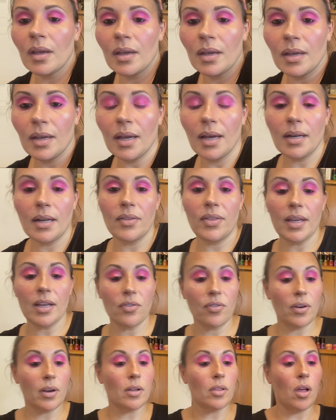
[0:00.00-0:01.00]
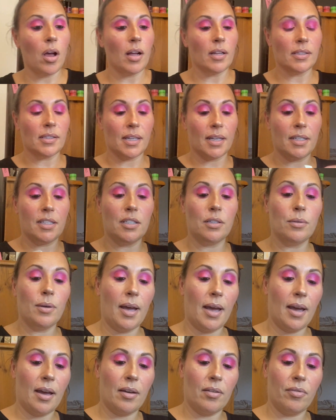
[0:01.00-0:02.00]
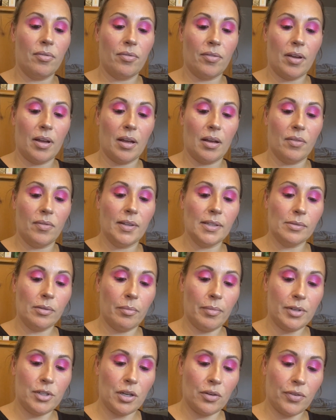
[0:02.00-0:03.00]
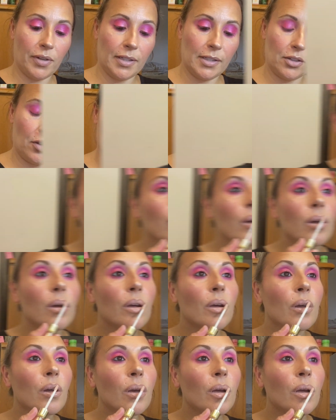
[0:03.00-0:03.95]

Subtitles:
And I think for gloss, I do have this one by Jeffree Star as well.